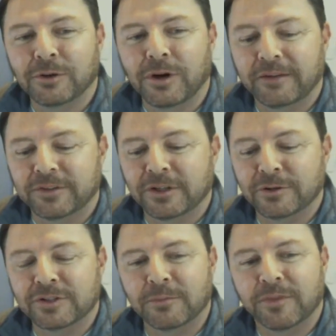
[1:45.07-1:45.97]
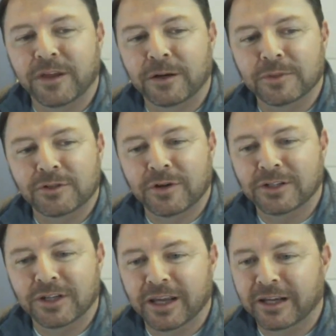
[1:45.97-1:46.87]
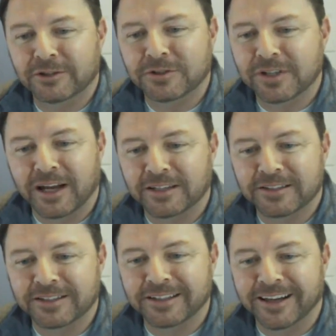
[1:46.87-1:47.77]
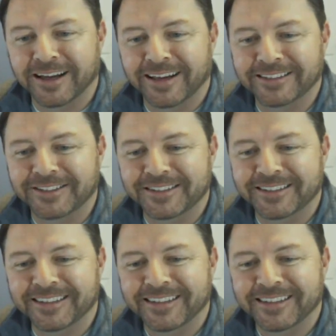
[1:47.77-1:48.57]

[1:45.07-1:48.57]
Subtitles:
have to do some thumb stretching exercises at night just to